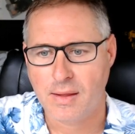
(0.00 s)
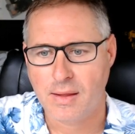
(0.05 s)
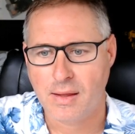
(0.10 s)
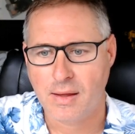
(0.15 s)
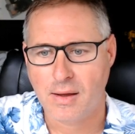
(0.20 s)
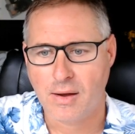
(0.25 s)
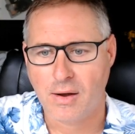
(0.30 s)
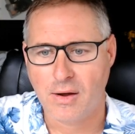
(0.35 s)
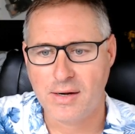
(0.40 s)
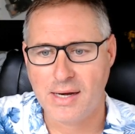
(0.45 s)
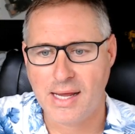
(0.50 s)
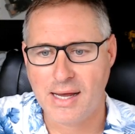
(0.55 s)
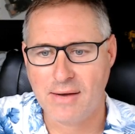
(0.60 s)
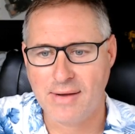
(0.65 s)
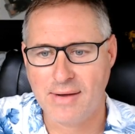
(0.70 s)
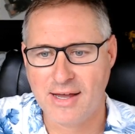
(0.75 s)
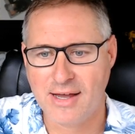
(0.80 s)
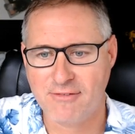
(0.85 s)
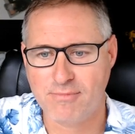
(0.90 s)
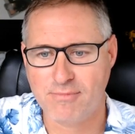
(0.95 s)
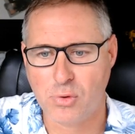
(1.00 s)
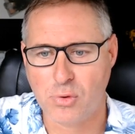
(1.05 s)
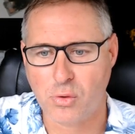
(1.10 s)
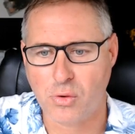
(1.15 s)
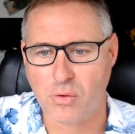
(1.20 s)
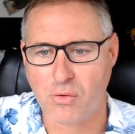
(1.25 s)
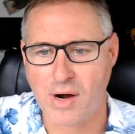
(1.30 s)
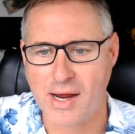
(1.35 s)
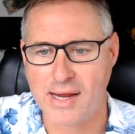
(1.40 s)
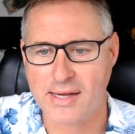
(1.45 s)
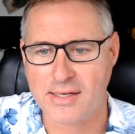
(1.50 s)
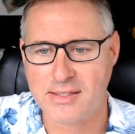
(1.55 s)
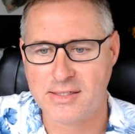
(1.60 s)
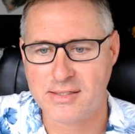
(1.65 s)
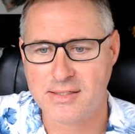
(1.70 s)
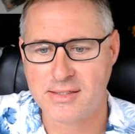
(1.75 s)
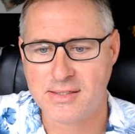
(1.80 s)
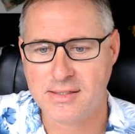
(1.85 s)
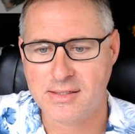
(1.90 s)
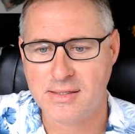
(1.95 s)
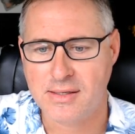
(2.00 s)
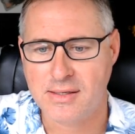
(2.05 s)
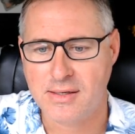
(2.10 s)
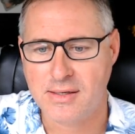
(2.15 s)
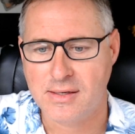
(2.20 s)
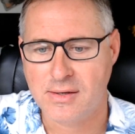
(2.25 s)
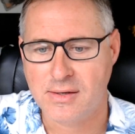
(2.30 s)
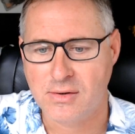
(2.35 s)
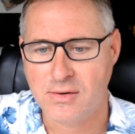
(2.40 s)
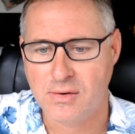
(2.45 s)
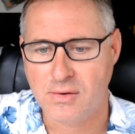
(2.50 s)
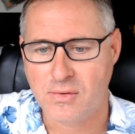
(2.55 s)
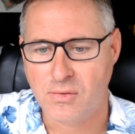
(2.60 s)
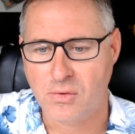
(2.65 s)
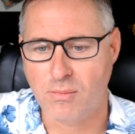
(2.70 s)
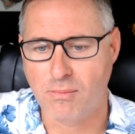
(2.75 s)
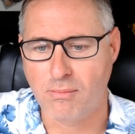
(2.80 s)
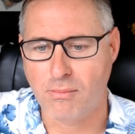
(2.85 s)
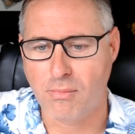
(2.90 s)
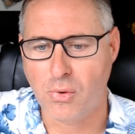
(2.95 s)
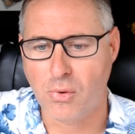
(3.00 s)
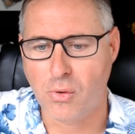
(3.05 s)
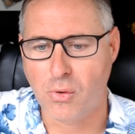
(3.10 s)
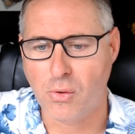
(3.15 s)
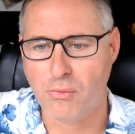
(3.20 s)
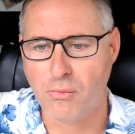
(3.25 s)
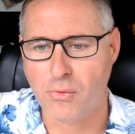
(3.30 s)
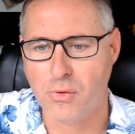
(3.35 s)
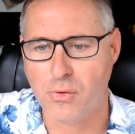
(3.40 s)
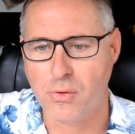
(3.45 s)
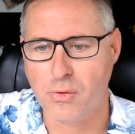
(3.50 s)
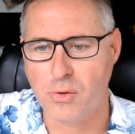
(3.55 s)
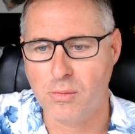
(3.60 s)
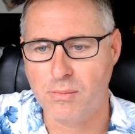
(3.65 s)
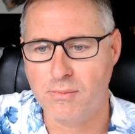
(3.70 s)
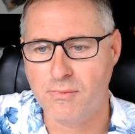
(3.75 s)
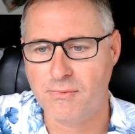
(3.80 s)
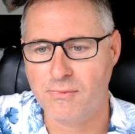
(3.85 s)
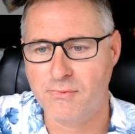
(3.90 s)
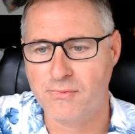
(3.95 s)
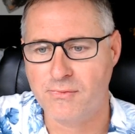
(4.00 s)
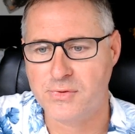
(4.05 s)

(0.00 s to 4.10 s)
I now have more grace or more room